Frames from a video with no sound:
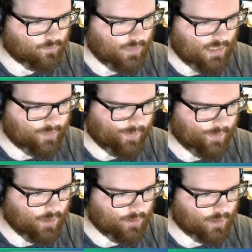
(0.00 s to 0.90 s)
So then we're
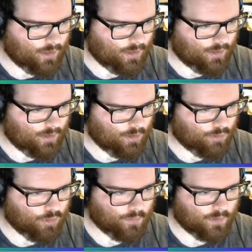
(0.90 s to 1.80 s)
going to
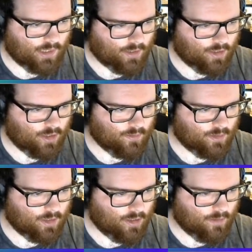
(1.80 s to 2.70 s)
group the like
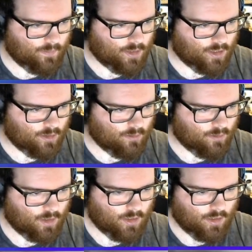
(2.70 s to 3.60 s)
terms, so
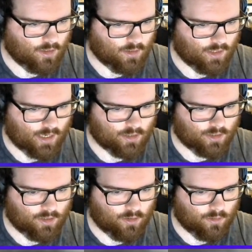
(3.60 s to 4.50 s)
the x
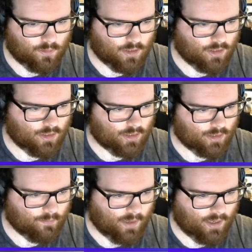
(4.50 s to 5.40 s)
cubes are going to
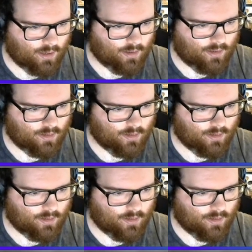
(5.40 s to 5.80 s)
disappear.